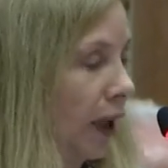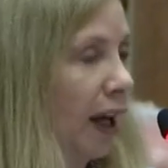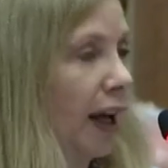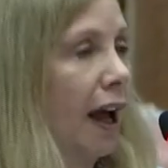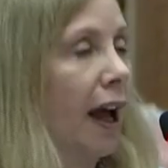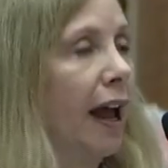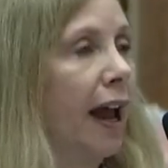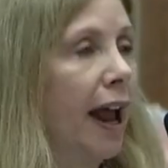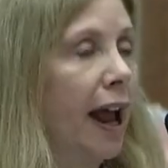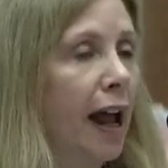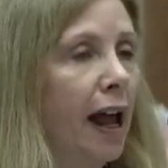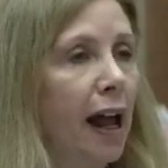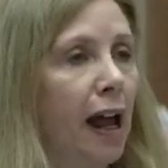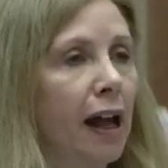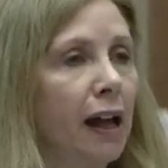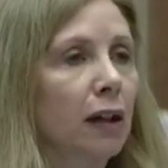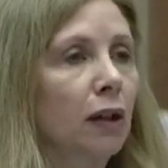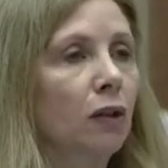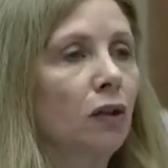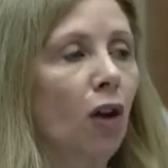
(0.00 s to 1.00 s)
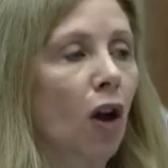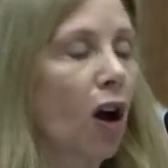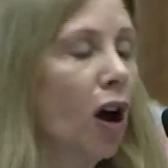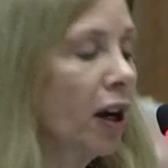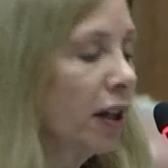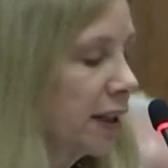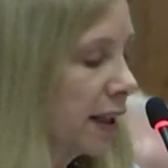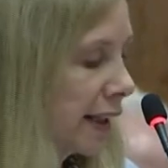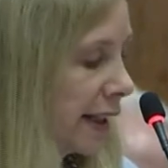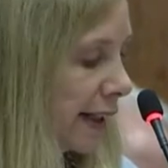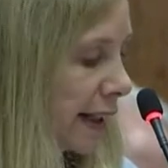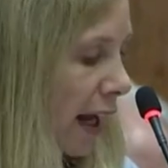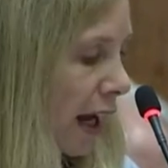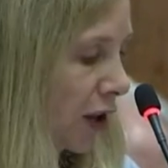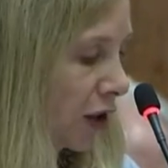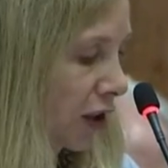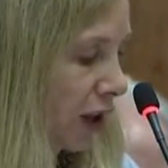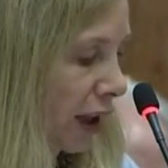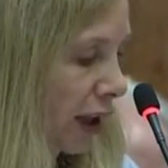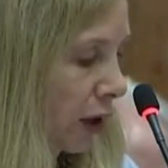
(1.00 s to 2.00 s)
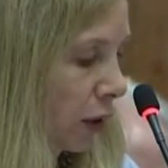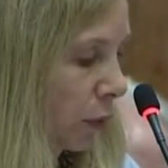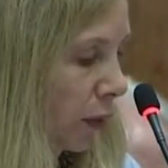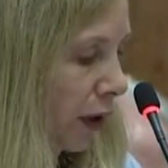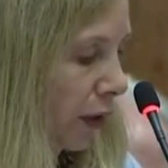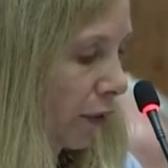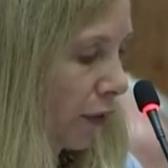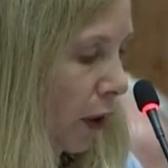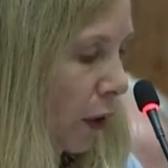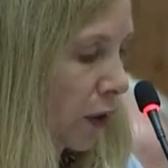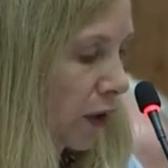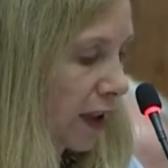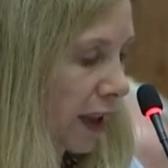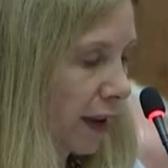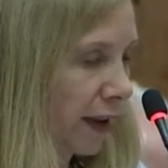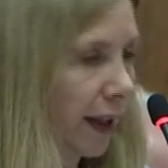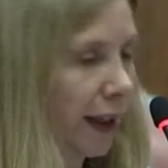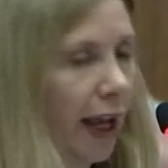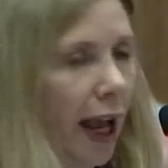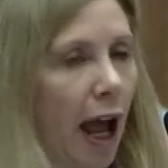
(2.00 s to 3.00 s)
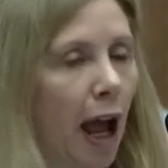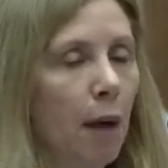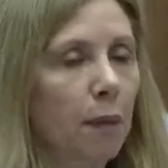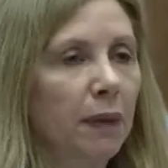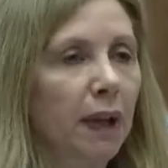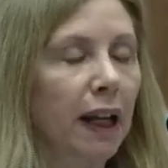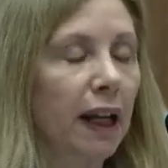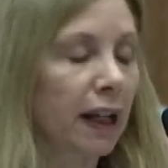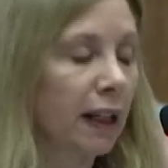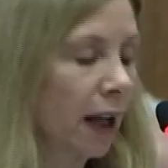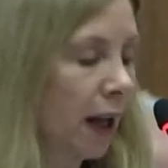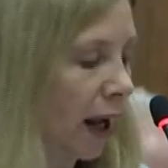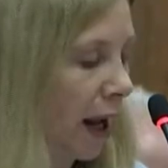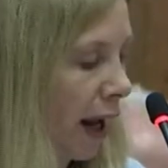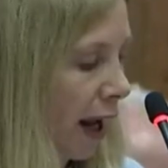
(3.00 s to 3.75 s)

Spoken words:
I had a long discussion with folks at the cabinet,